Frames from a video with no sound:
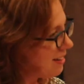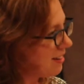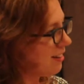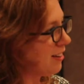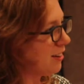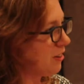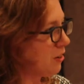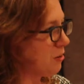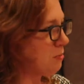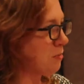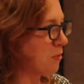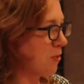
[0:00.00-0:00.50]
it's a
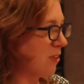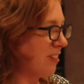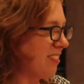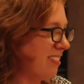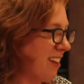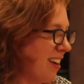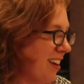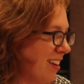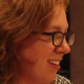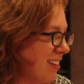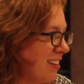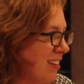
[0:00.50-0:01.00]
little more
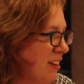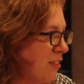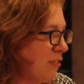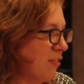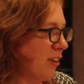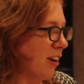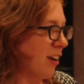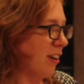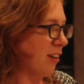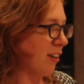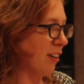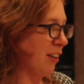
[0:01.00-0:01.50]

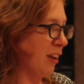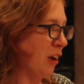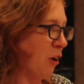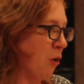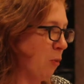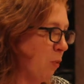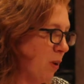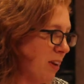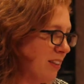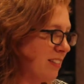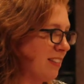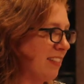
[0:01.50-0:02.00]
scientific or
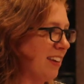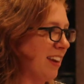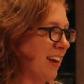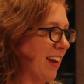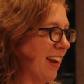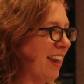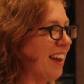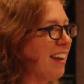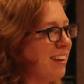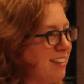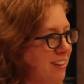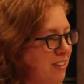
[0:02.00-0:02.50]

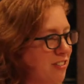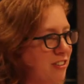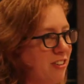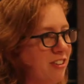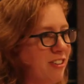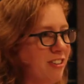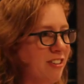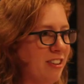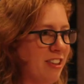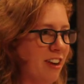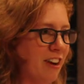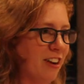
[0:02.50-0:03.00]
linguistic, in
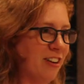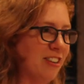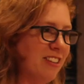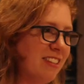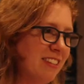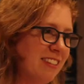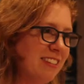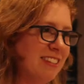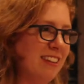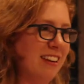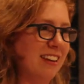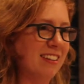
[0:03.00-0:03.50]
addition to the
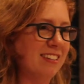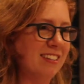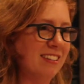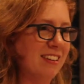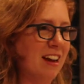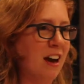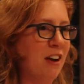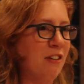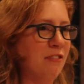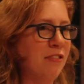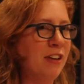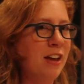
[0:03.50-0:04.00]
artistic
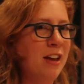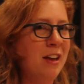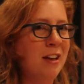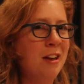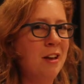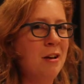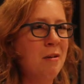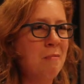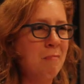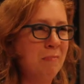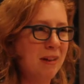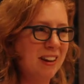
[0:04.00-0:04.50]
stuff,
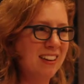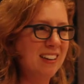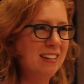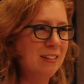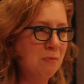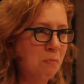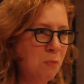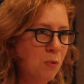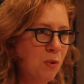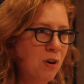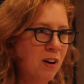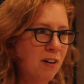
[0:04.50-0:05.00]
but
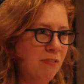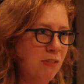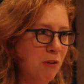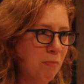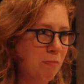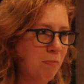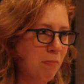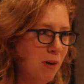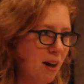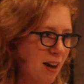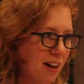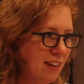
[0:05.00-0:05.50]
it's more of a
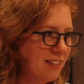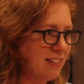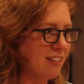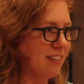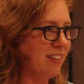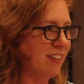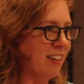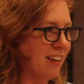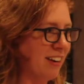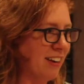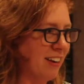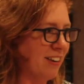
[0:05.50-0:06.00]

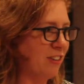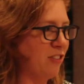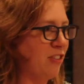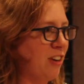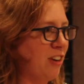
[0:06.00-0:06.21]
puzzle and a